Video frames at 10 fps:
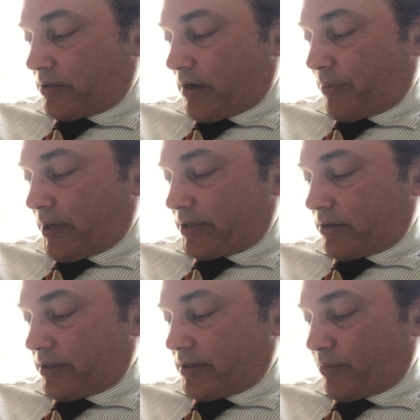
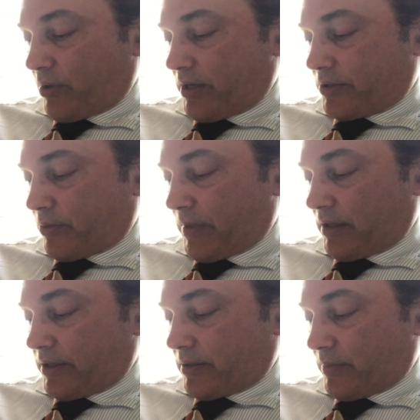operationalism or an
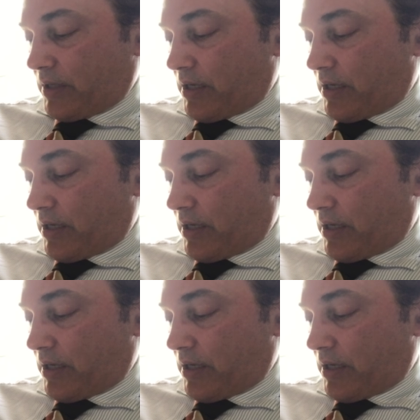instrumentalism